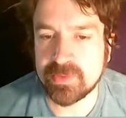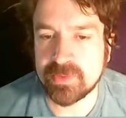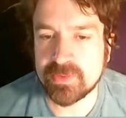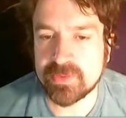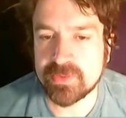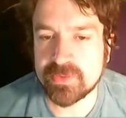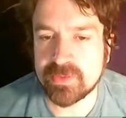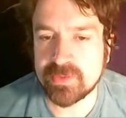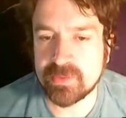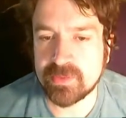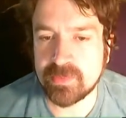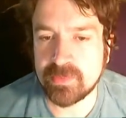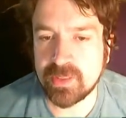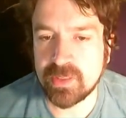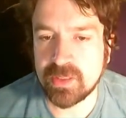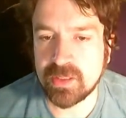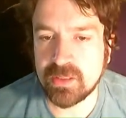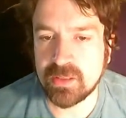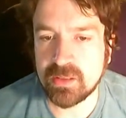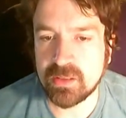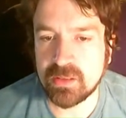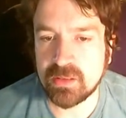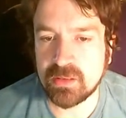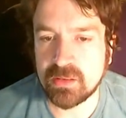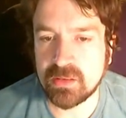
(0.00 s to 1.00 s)
that make
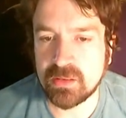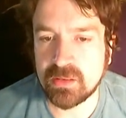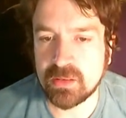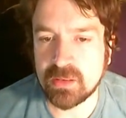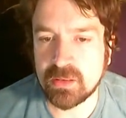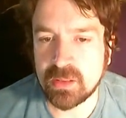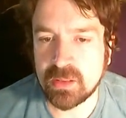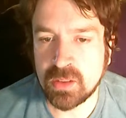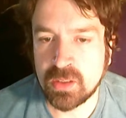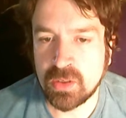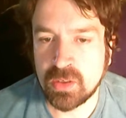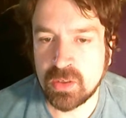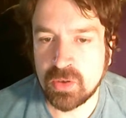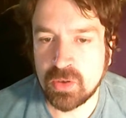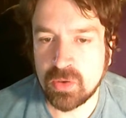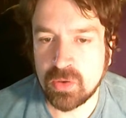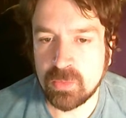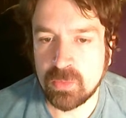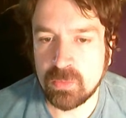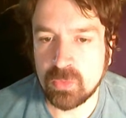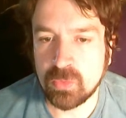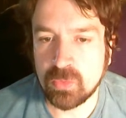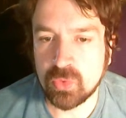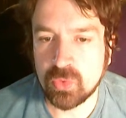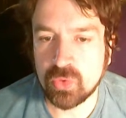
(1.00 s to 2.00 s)
it
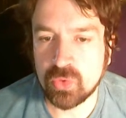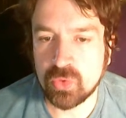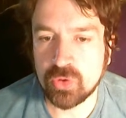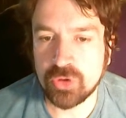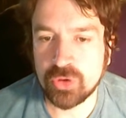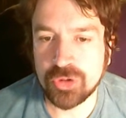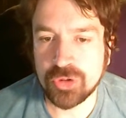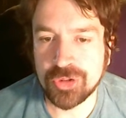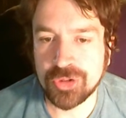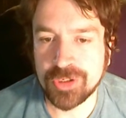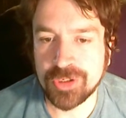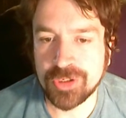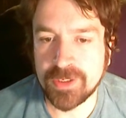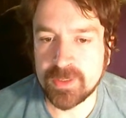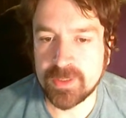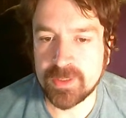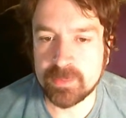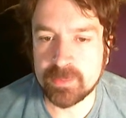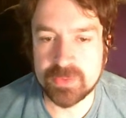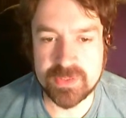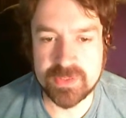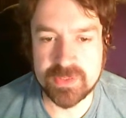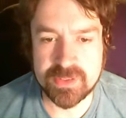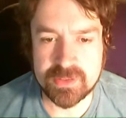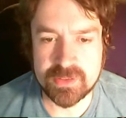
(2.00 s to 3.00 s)
more
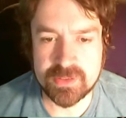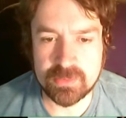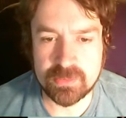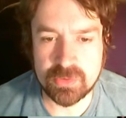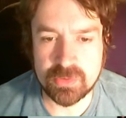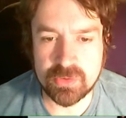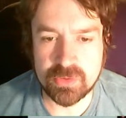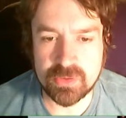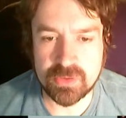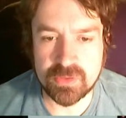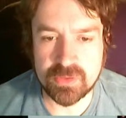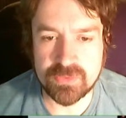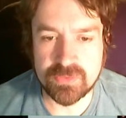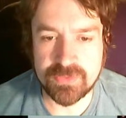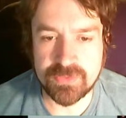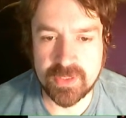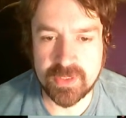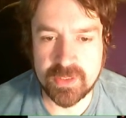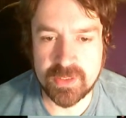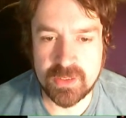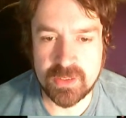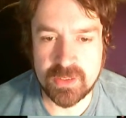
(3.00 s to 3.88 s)
unpredictable and fun.